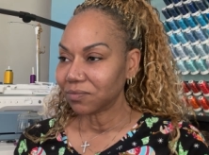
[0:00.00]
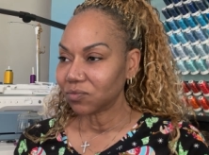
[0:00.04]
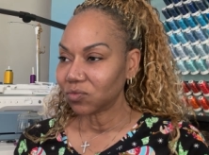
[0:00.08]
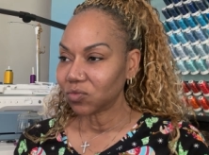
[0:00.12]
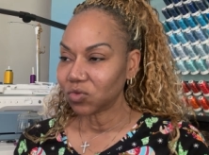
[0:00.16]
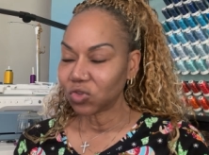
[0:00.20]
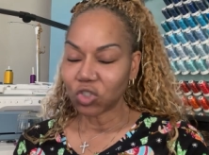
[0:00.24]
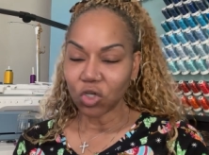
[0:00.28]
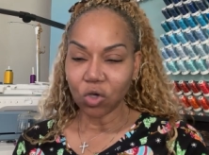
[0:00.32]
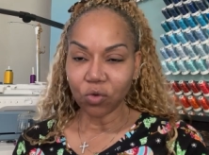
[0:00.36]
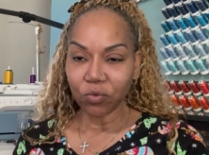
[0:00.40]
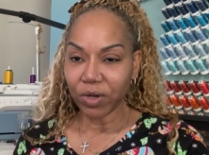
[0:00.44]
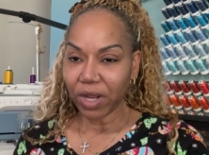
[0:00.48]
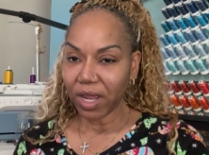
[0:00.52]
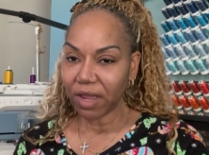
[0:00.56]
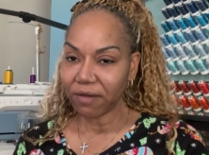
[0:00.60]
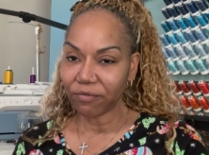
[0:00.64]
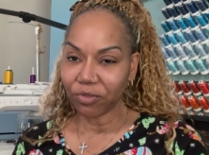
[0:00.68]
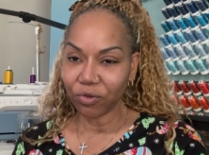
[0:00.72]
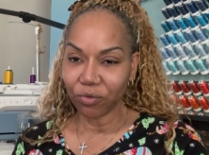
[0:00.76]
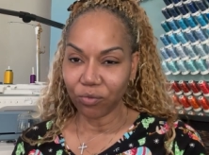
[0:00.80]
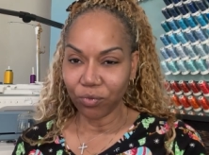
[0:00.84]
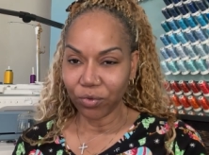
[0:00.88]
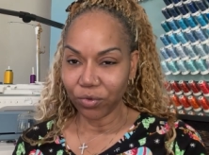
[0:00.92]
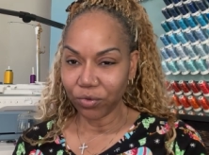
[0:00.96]
don't have
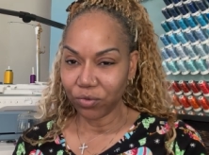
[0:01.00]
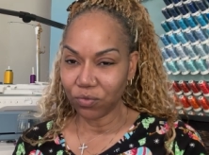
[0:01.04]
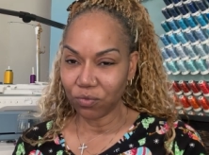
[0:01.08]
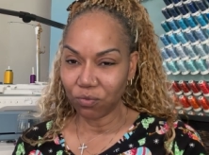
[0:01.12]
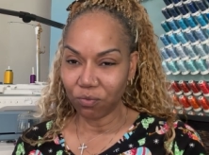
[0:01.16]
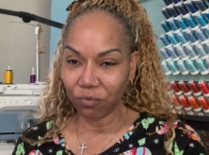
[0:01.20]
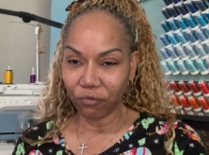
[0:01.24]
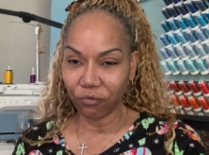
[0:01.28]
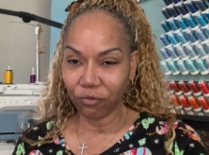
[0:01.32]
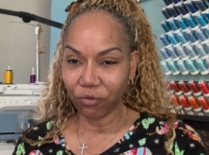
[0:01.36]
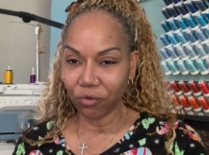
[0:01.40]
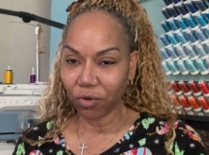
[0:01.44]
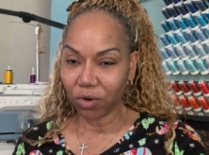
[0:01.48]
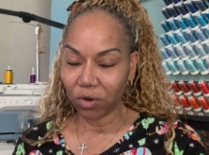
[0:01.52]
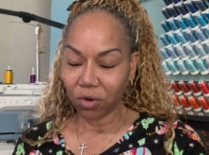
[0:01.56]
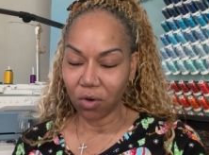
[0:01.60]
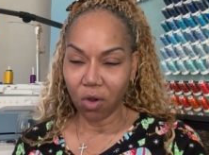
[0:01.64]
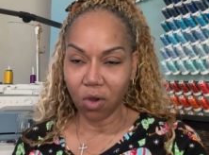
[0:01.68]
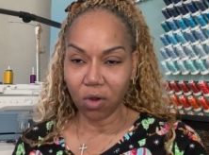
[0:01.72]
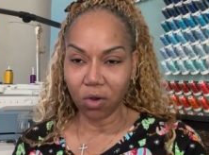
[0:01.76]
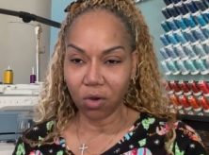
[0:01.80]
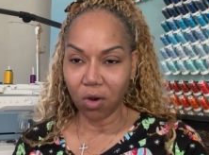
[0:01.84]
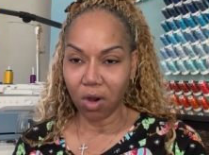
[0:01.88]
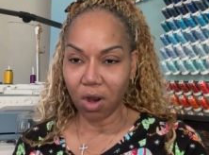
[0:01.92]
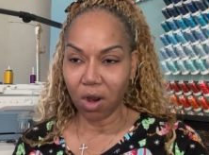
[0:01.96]
the room for a
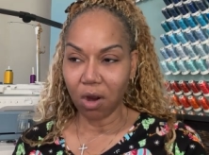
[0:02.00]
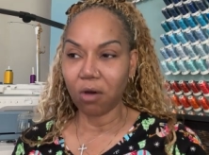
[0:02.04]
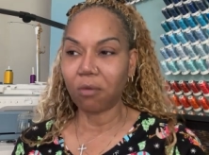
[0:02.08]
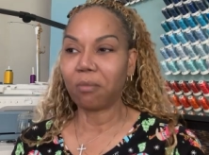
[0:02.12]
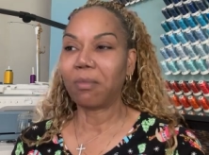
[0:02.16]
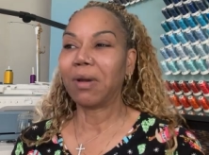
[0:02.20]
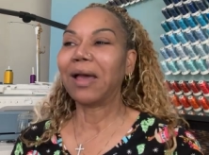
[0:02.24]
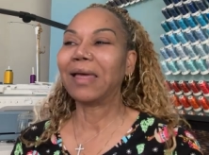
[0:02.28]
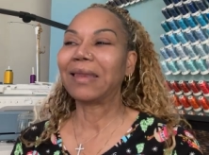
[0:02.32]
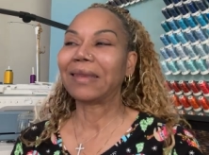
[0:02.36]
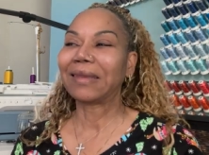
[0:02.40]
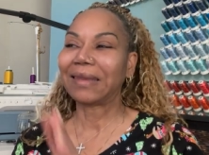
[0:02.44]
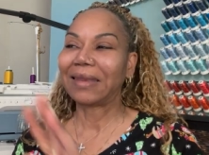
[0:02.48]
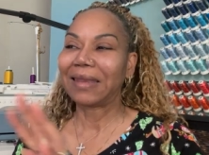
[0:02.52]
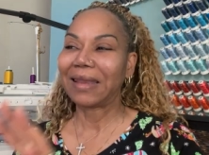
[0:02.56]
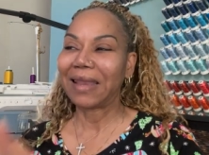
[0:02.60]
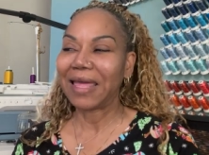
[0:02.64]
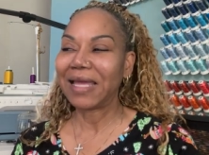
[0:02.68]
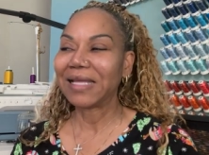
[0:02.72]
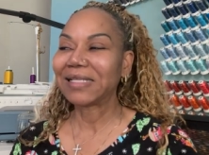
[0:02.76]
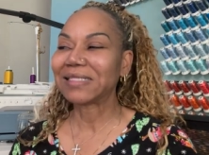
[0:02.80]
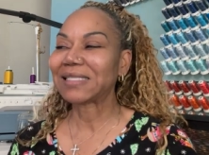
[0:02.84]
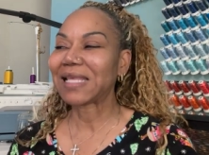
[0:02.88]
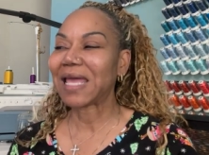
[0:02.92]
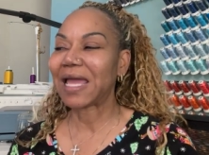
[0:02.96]
long arm
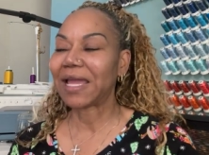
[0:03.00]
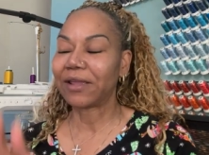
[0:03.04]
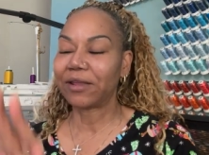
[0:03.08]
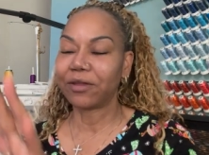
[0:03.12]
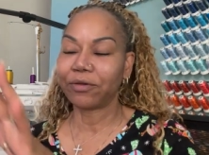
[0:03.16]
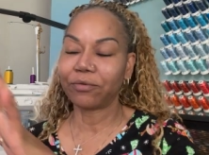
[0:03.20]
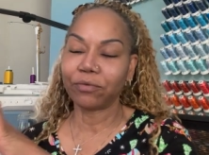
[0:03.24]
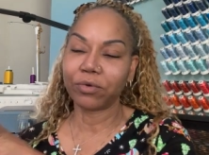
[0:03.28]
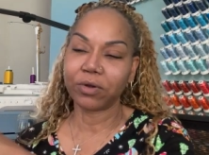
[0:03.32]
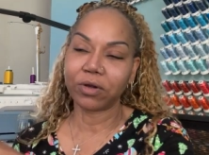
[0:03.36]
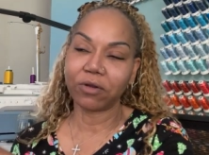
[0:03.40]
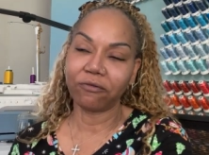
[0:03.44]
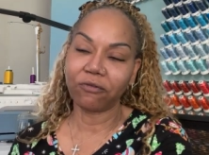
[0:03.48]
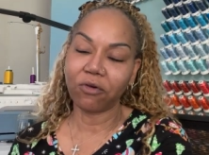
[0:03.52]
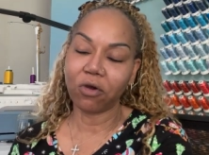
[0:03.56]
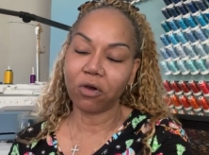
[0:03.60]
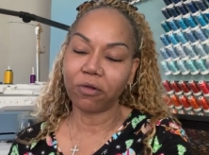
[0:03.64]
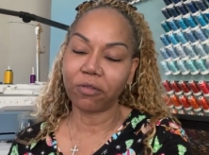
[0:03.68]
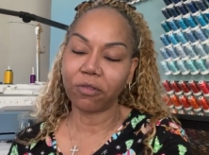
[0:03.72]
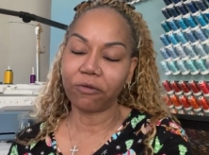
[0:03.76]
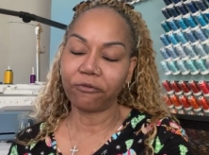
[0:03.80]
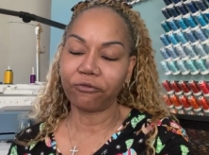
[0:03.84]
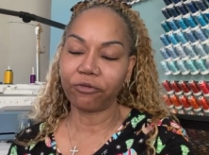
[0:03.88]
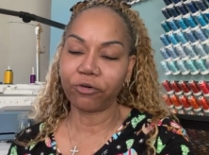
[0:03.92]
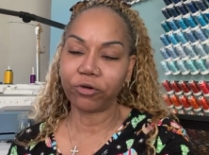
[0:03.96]
unless I get rid of all
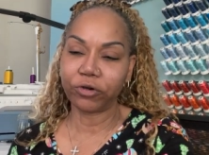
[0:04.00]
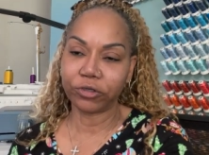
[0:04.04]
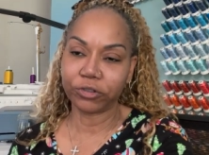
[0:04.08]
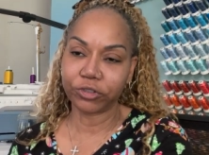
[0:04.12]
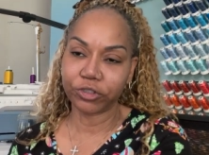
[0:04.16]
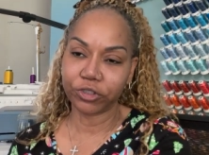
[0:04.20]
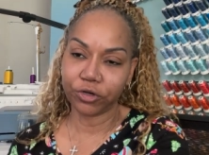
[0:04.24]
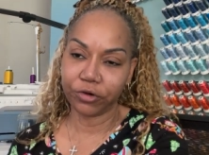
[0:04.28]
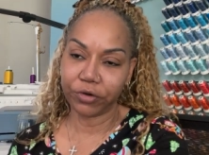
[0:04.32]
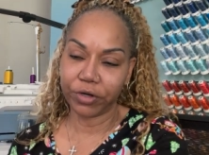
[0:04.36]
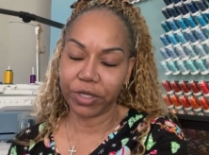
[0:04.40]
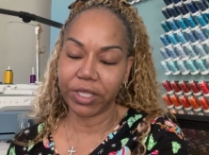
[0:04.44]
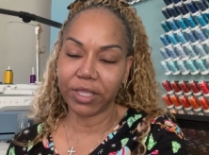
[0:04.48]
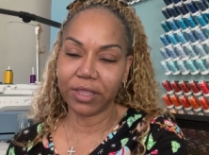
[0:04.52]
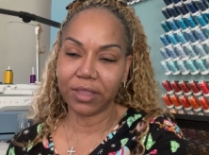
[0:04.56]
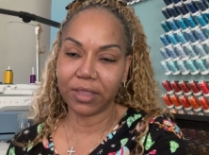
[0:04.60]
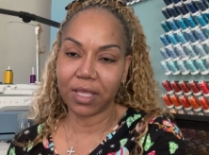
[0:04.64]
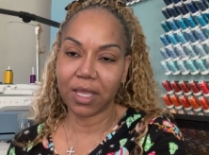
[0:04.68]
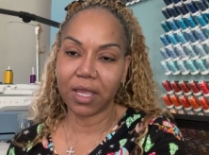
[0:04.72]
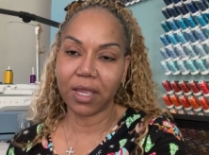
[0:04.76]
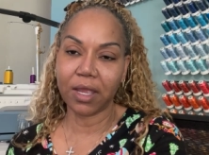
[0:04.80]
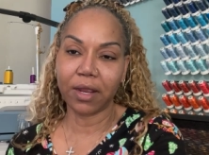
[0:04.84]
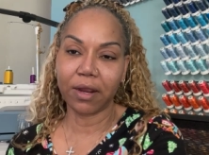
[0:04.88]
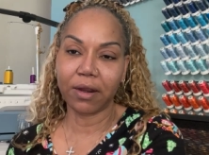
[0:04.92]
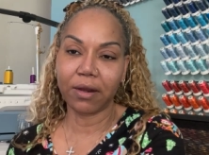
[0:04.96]
the furniture in
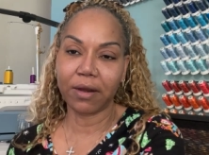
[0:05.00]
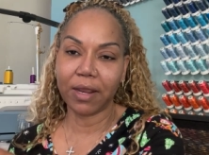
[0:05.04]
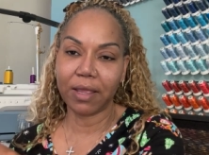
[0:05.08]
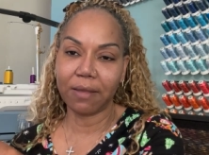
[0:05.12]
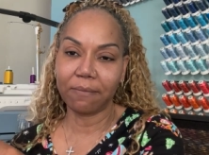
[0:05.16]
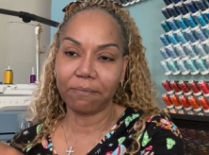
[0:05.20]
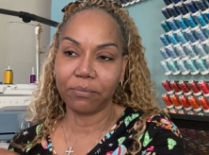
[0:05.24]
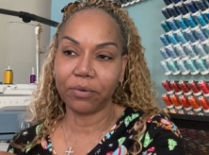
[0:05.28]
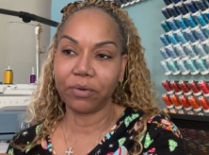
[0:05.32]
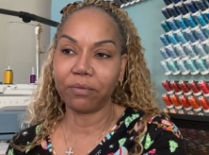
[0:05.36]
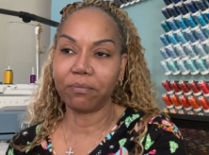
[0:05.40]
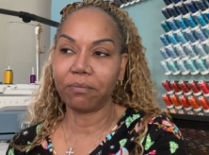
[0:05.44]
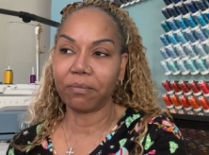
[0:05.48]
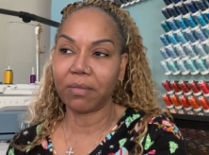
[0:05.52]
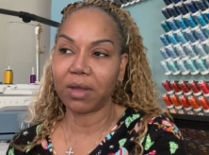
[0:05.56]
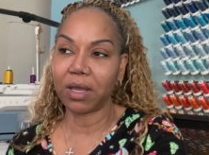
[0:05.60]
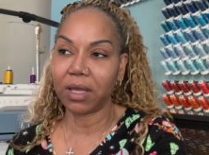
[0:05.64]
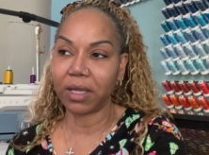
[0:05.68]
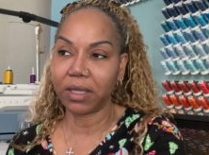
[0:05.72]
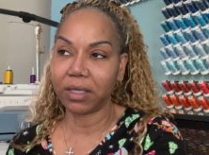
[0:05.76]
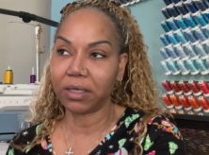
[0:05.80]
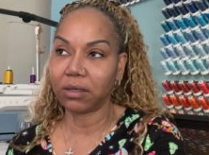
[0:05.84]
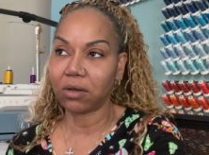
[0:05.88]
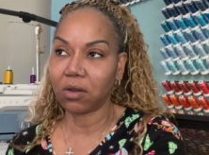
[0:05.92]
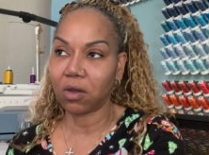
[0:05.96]
there and put
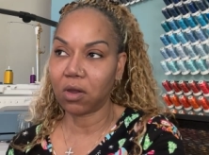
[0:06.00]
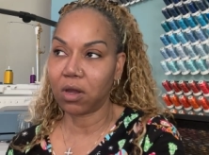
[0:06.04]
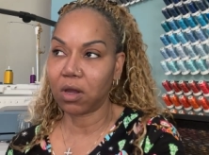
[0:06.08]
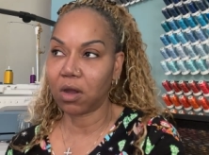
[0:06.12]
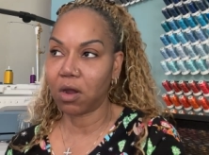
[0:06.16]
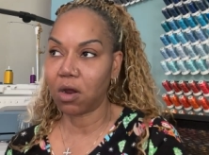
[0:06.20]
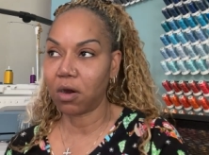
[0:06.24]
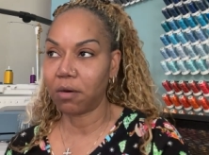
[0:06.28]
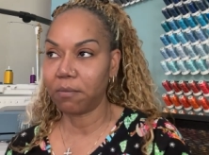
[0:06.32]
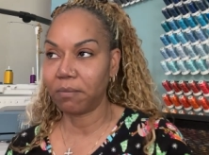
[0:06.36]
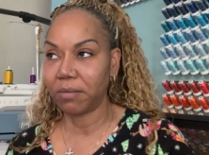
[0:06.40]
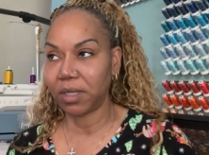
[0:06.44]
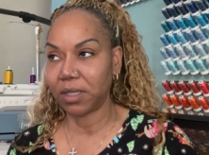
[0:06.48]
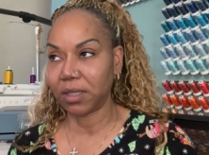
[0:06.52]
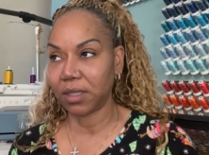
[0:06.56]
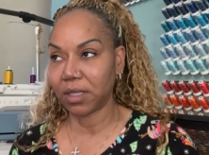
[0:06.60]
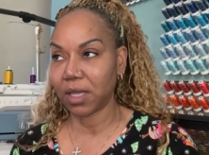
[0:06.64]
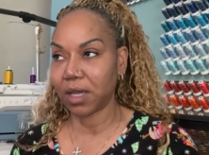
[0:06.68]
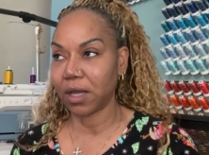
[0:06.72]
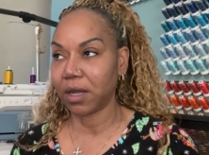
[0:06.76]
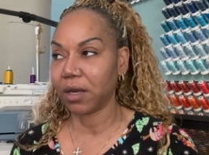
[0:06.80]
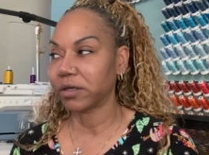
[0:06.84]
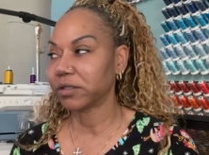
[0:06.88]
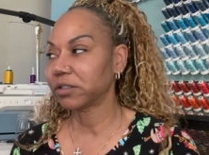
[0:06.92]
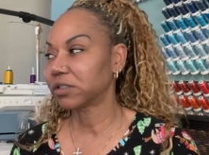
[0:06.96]
my long arm in
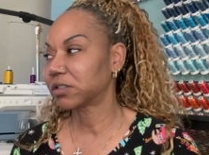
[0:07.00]
there.